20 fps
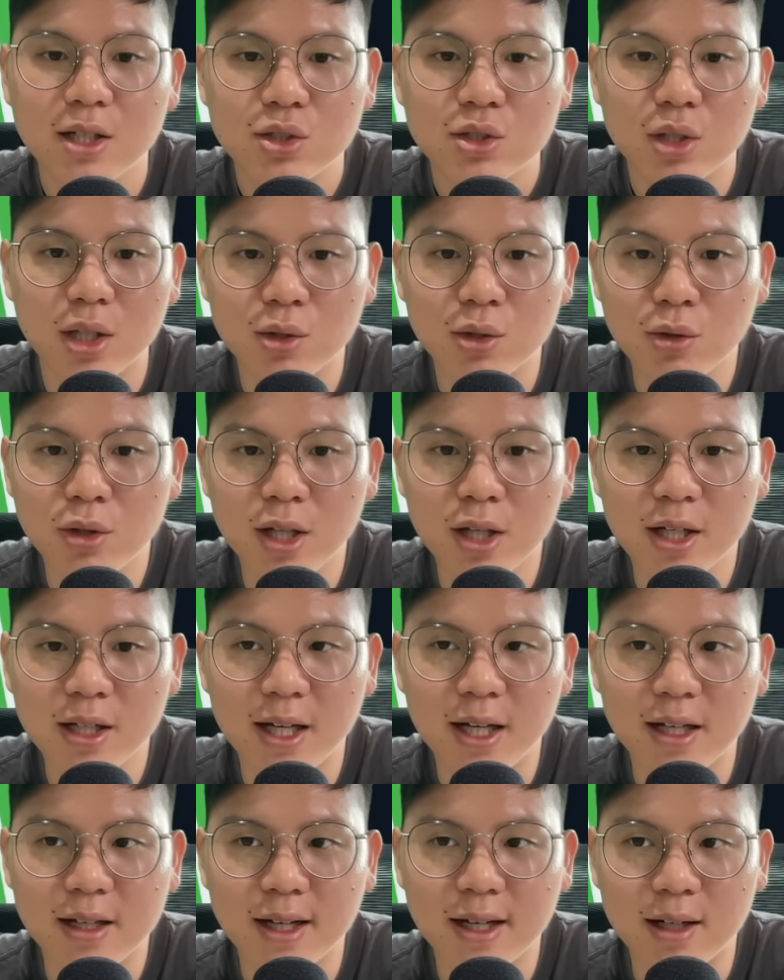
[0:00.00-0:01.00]
So I do think
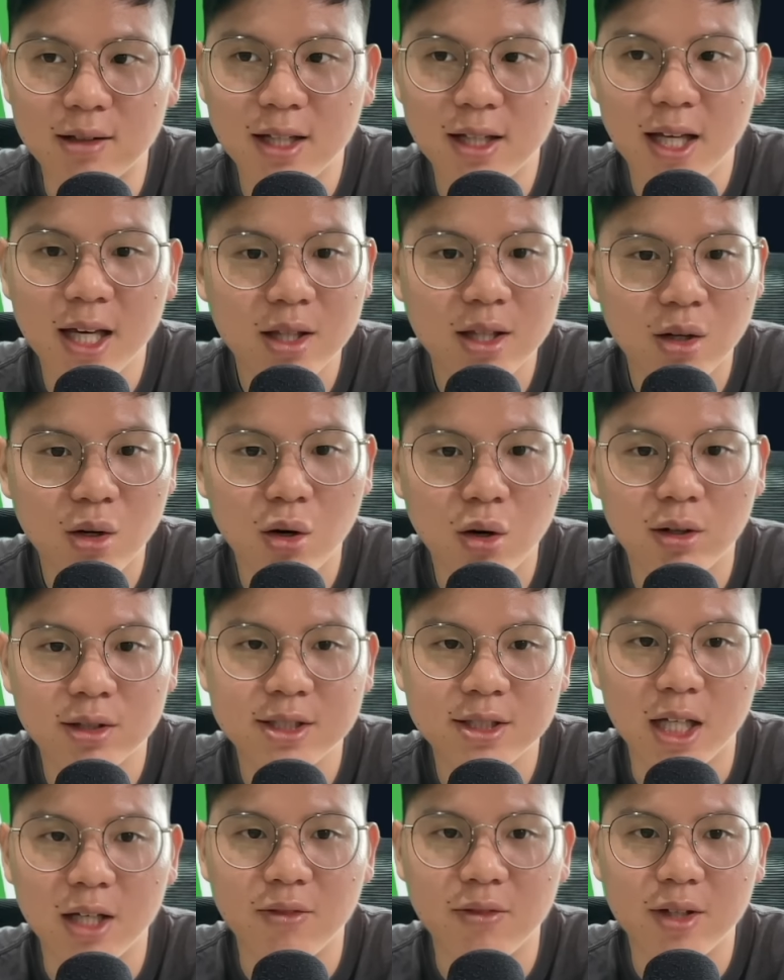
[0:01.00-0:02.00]
like I'll take the
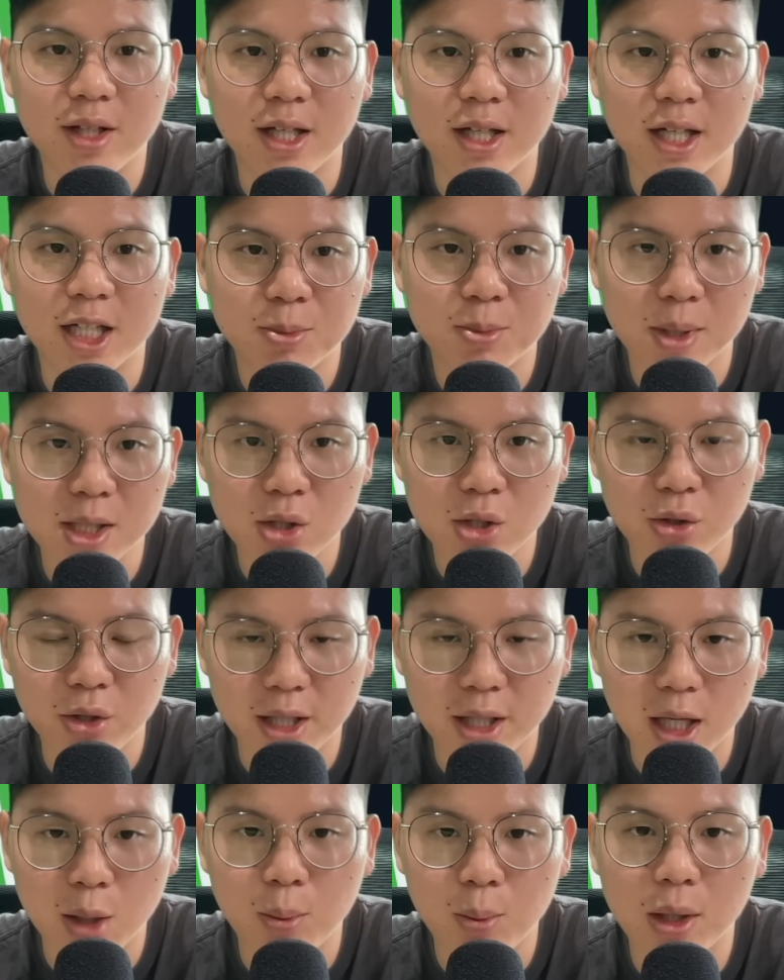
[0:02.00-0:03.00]
cost saving here, especially on a
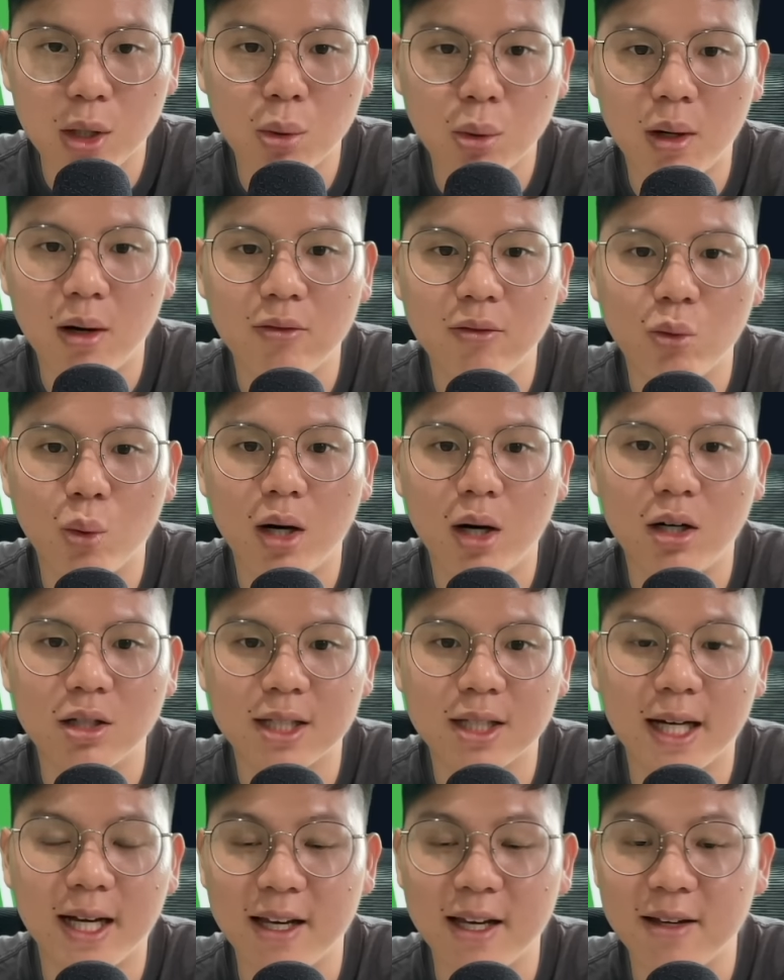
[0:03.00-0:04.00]
game week 12
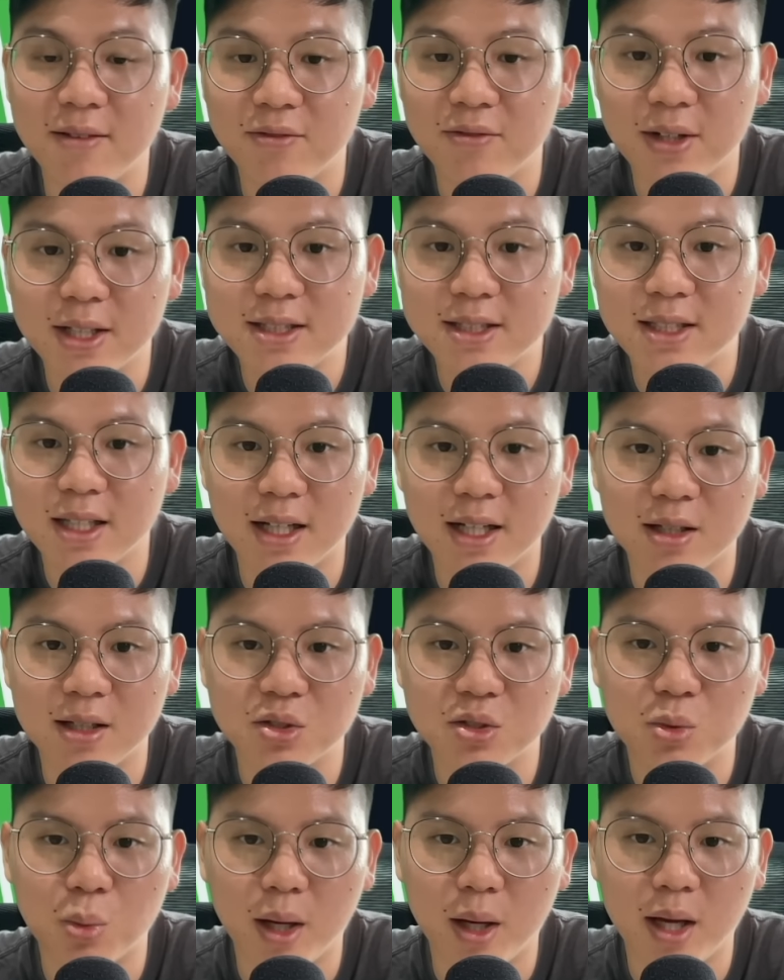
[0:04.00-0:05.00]
wildcard and invest it
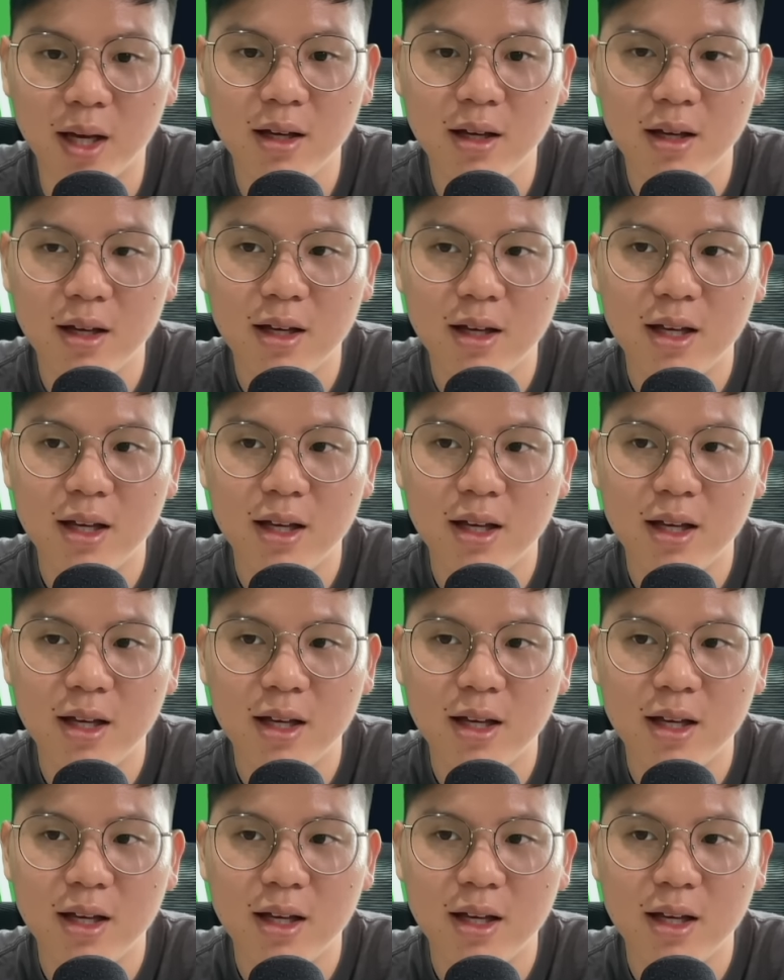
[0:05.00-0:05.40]
elsewhere.